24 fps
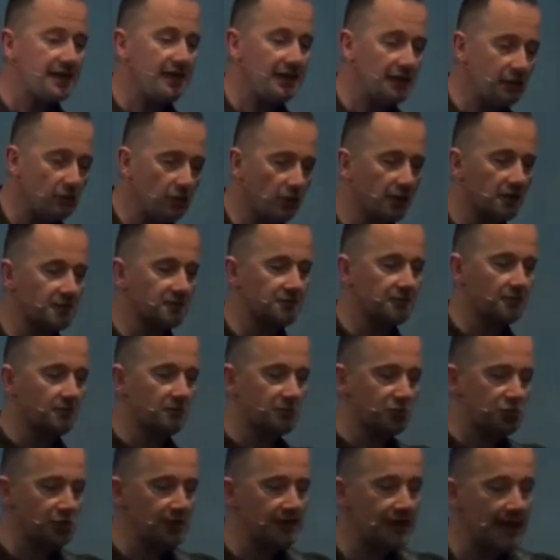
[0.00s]
he worked from
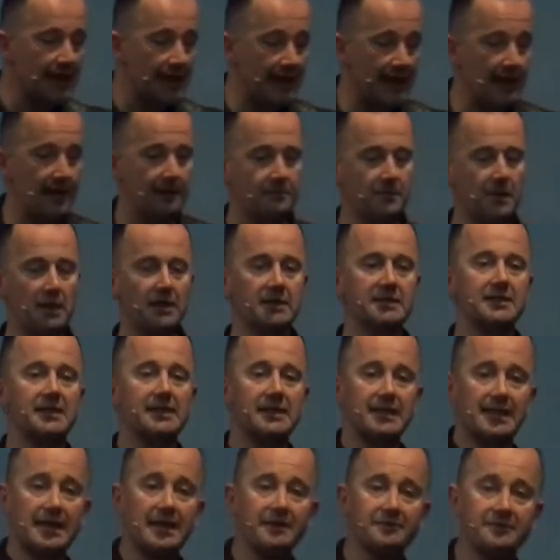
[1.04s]
three A M until
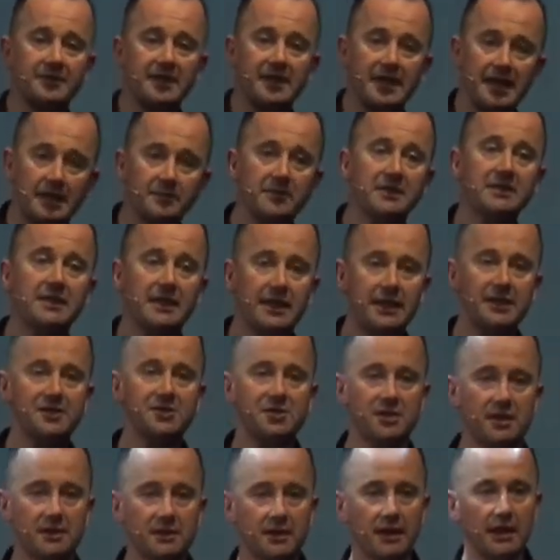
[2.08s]
eleven A M in the
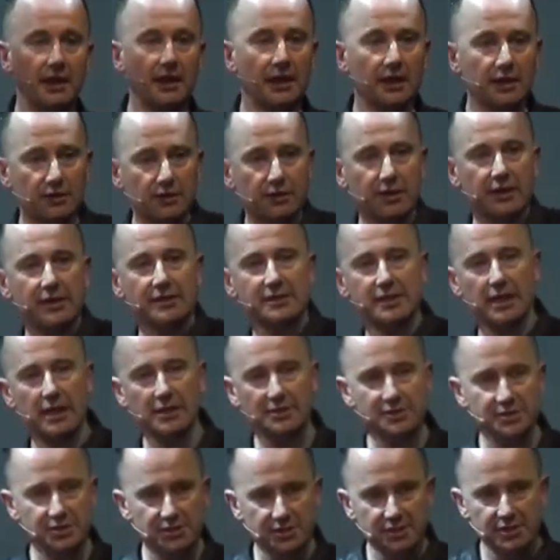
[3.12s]
kitchen, cooking
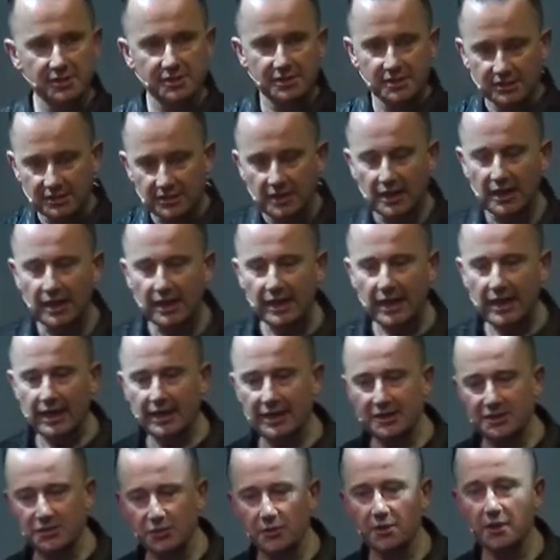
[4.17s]
sausages and
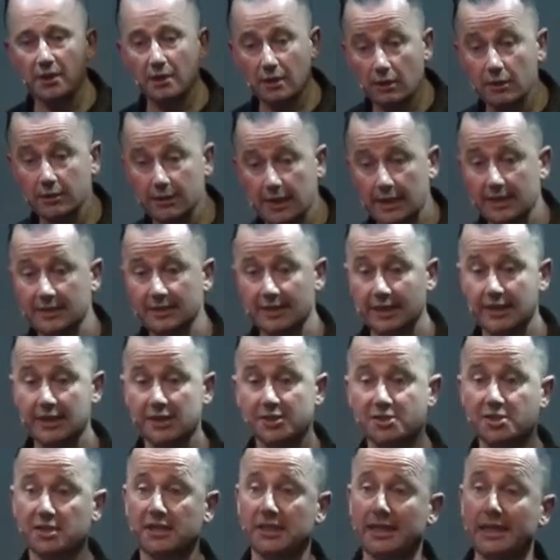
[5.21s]
uh, doing all that in the
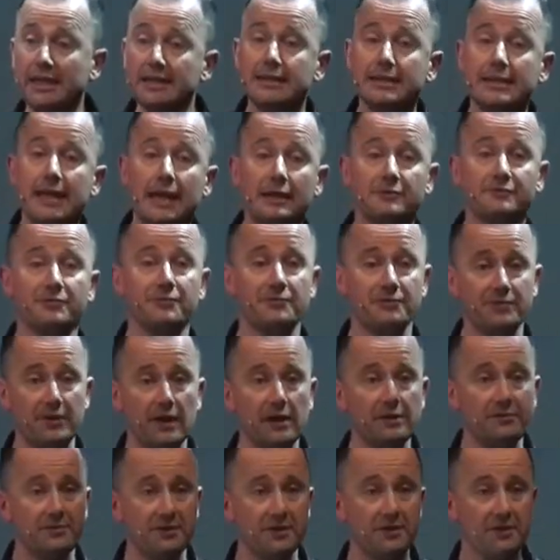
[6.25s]
kitchen. He did that for
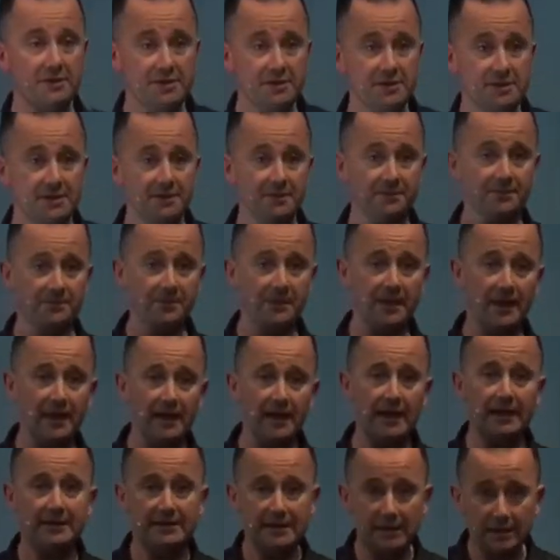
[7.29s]
five years.
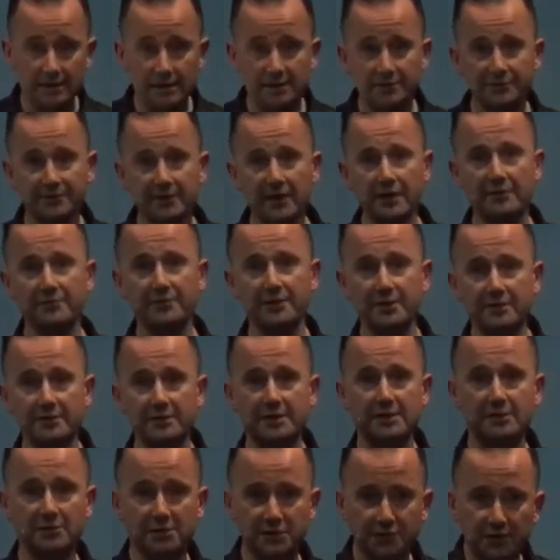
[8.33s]
At the end of the five years,
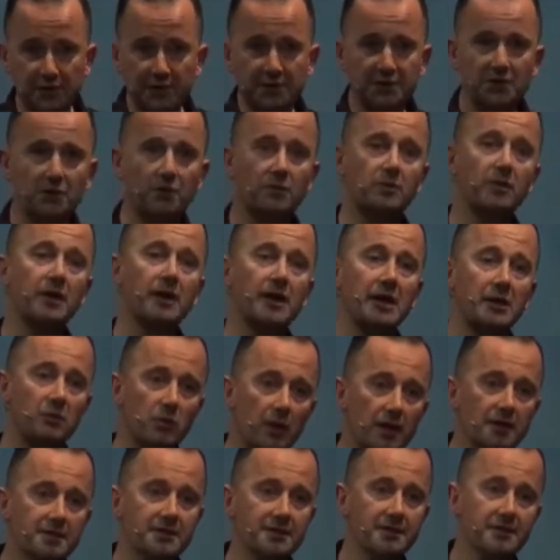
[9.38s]
he was free to go where he
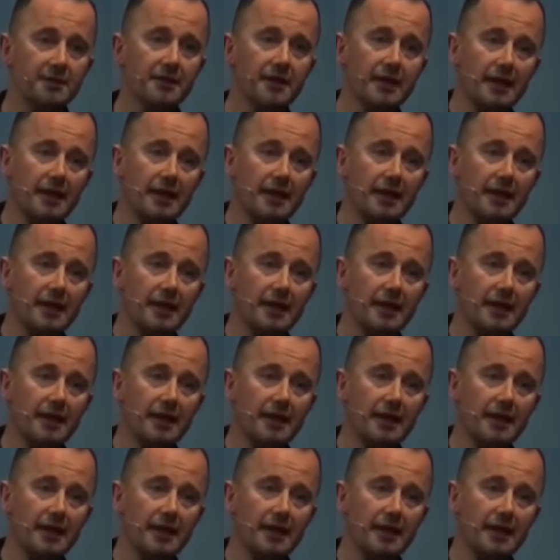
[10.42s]
wanted.